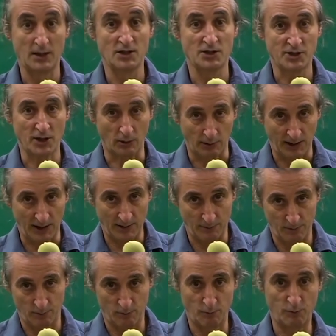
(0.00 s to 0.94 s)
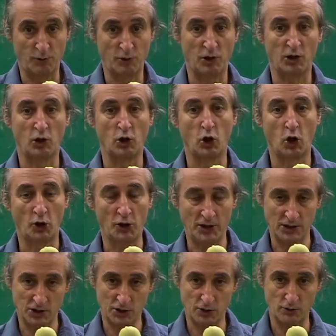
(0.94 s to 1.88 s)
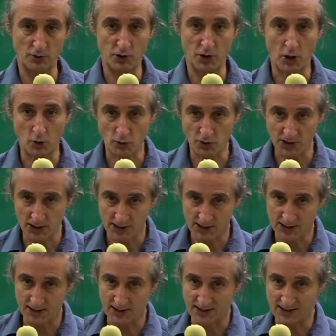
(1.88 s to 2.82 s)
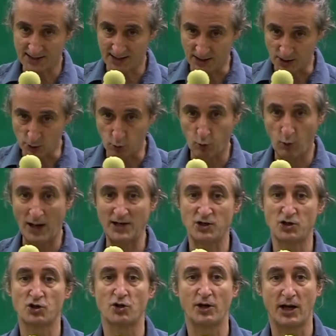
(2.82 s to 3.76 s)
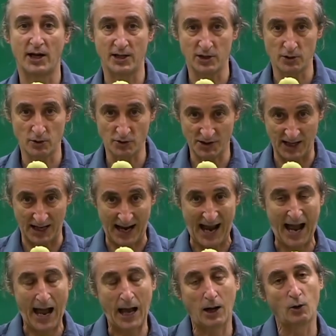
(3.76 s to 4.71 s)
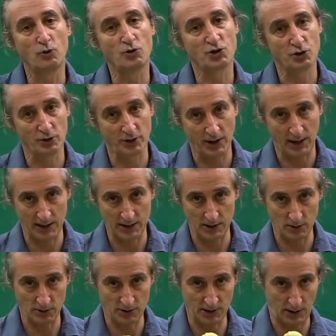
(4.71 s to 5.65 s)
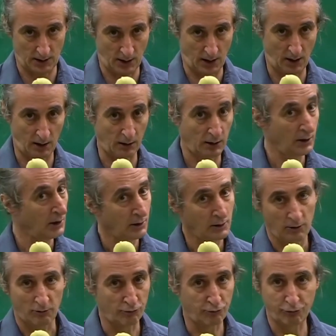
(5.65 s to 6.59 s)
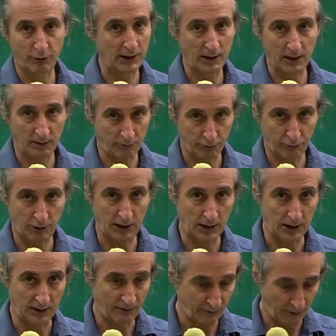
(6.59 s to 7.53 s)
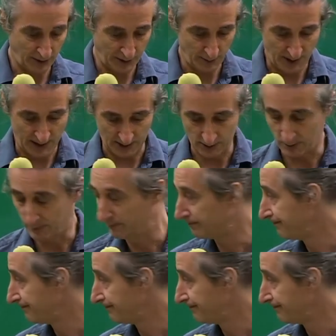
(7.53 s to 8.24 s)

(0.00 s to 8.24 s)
So learning to notice these things, when should I use it, how should I use it, are really, really fundamental.